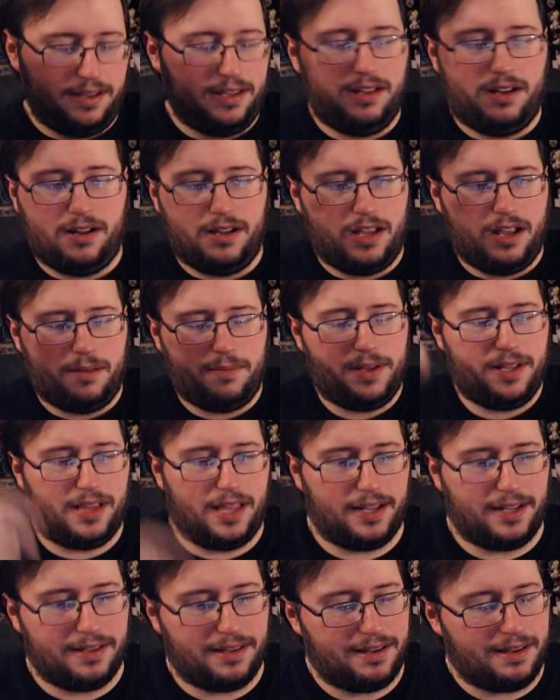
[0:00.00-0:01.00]
You know, yeah, I mean,
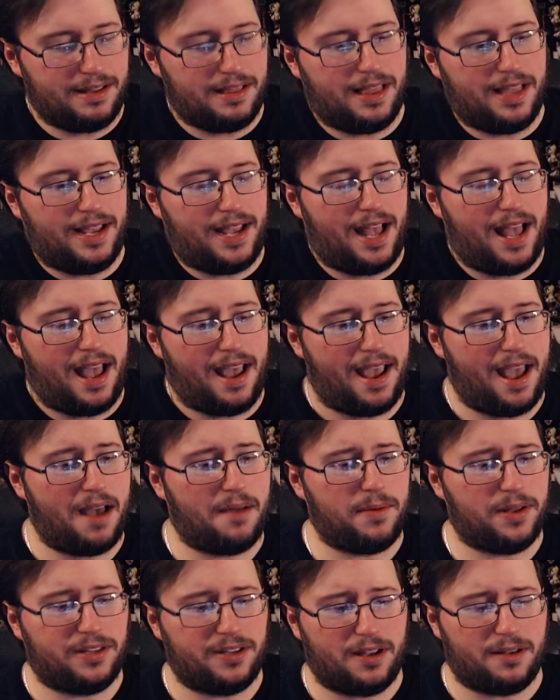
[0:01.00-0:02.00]
like, eh, like I
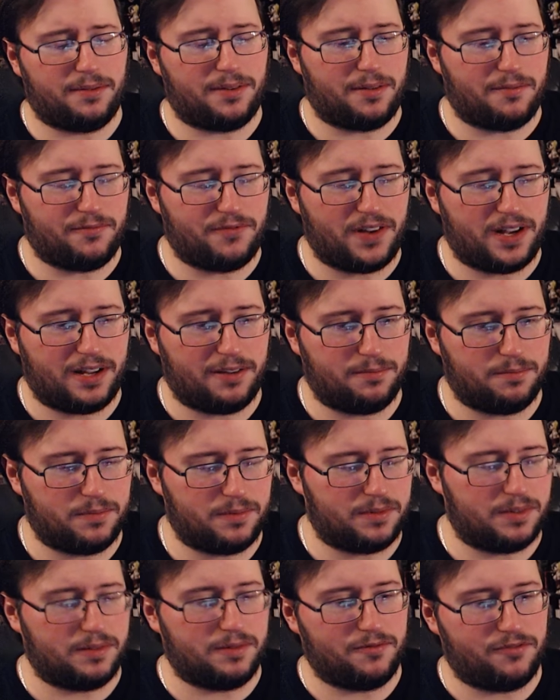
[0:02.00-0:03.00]
how many times I'm
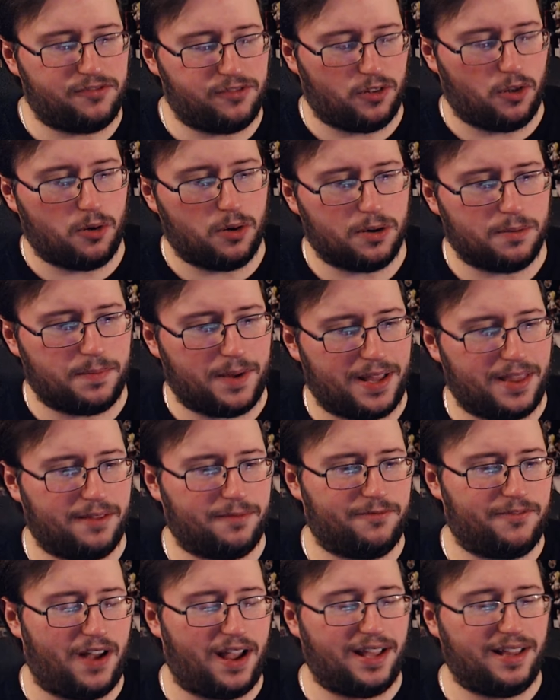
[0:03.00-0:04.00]
fucking floored by the
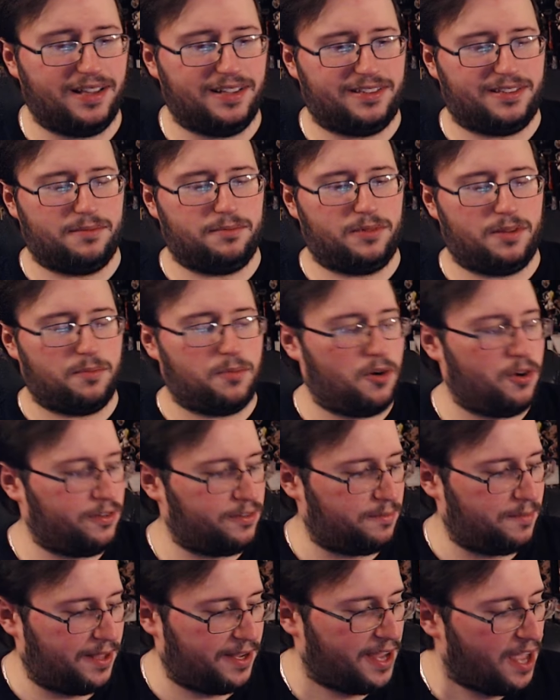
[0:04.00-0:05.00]
violence and the boys.
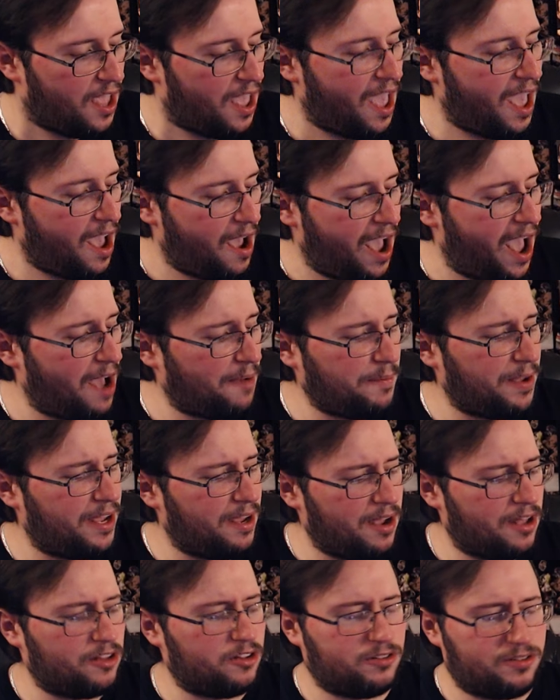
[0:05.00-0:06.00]
I'm like, how
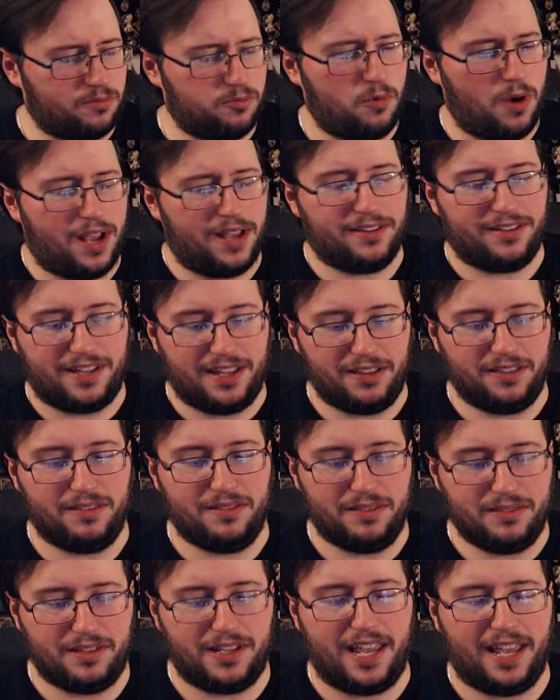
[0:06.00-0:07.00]
many other ways
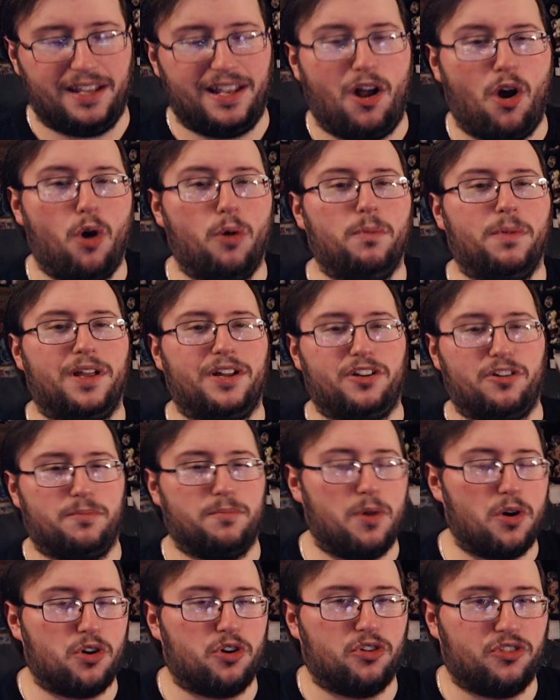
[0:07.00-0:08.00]
can can Homelander
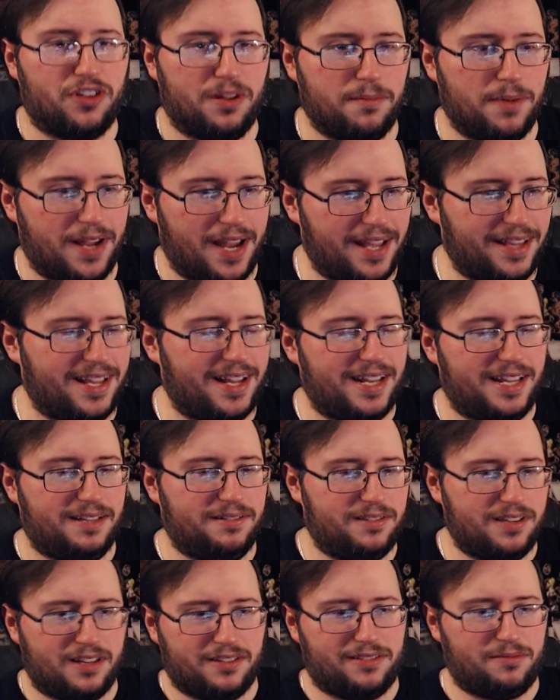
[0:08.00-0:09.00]
murder somebody? And then he
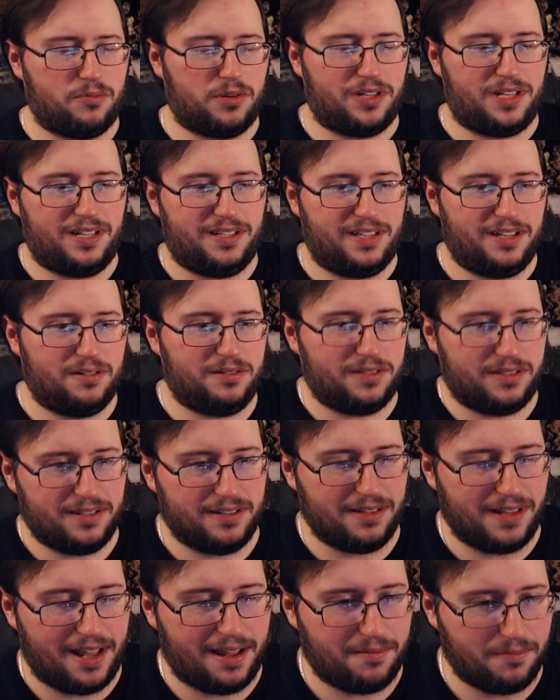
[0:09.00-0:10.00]
does what he did
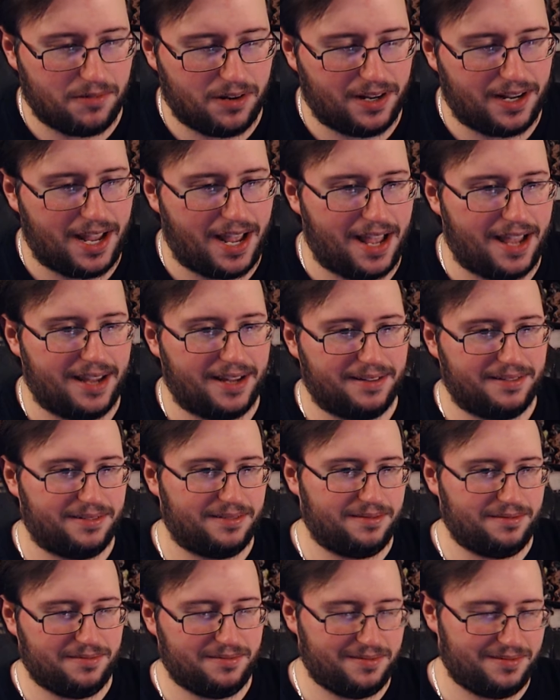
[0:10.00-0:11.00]
to that one guy
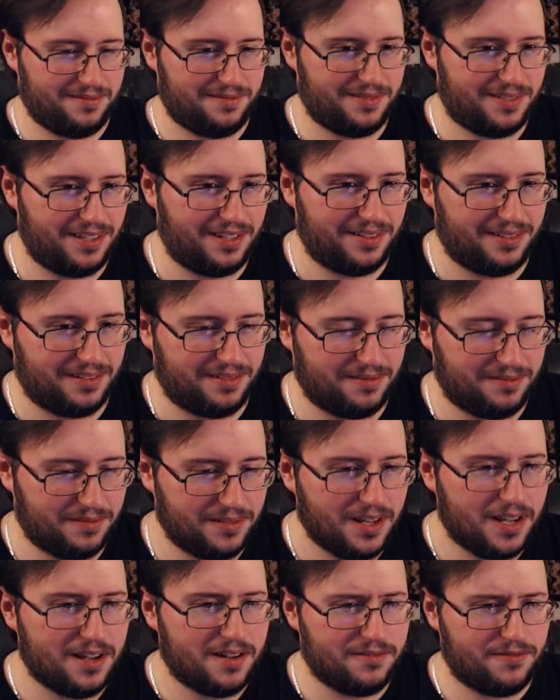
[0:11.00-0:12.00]
in
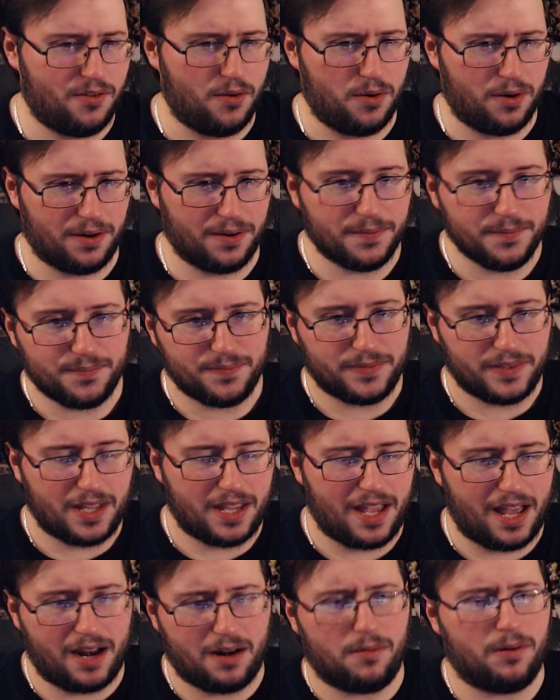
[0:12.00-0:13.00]
season four.
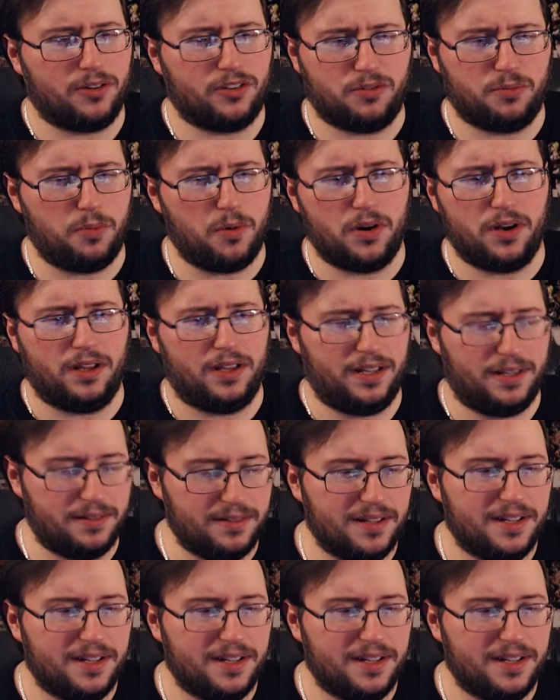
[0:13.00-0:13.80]
I don't want to spoil it.